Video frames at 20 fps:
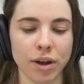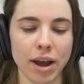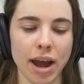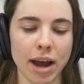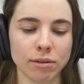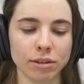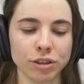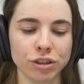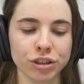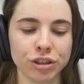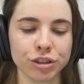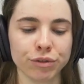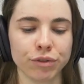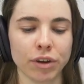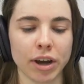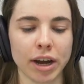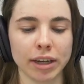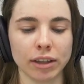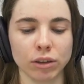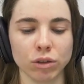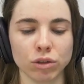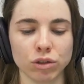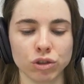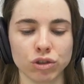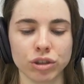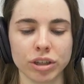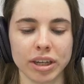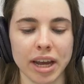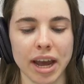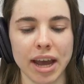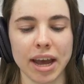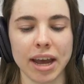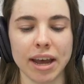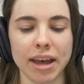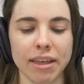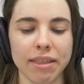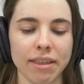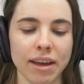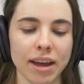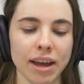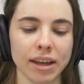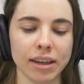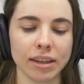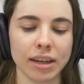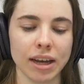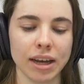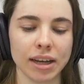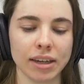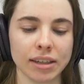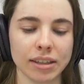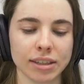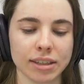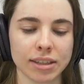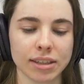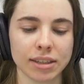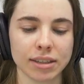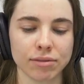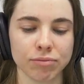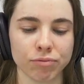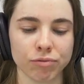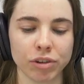how would you define laundry care then and its